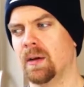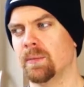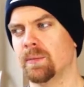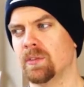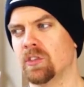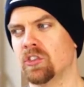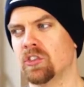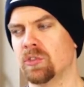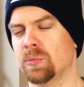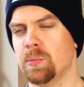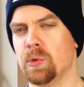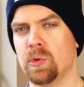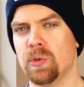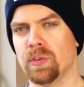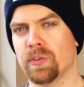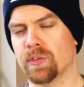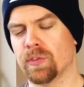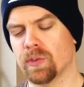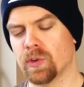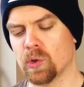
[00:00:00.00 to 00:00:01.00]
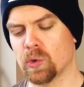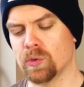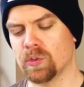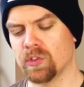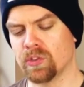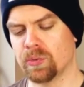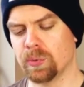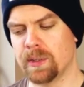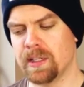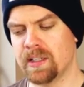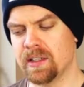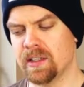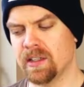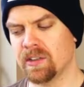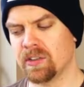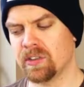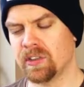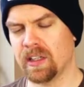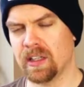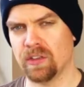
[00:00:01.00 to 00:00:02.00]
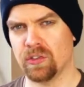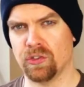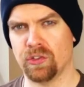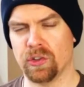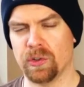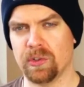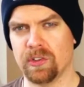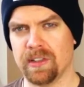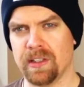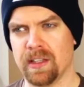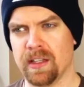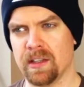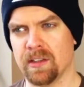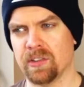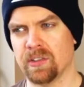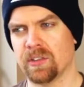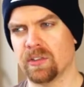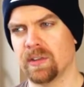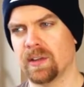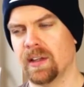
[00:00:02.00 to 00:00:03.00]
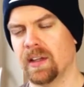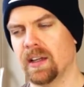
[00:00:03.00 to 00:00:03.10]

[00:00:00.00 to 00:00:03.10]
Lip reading: smooth fruit, sweetness and juiciness,